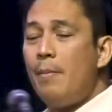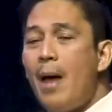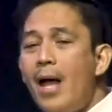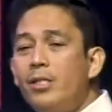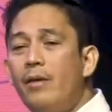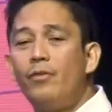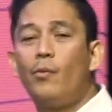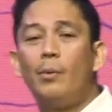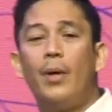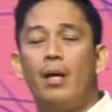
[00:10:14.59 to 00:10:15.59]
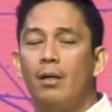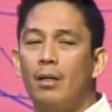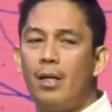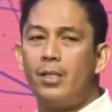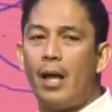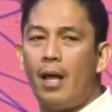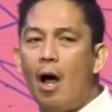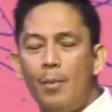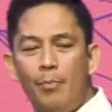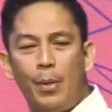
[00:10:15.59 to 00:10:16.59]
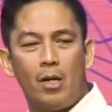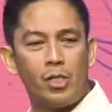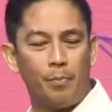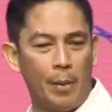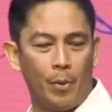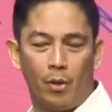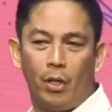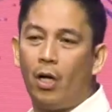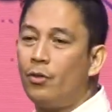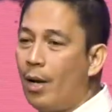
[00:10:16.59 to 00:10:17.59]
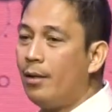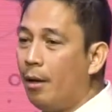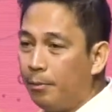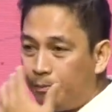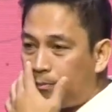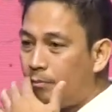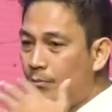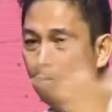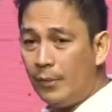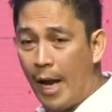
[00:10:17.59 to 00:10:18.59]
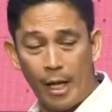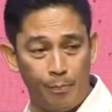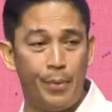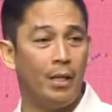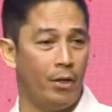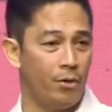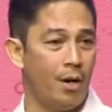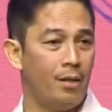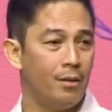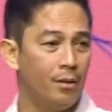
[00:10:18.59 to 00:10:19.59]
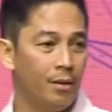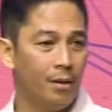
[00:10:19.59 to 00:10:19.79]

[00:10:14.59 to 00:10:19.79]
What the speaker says: Imagine if there will be, let's say, how many billions of people on the earth right now? 8 billion, right?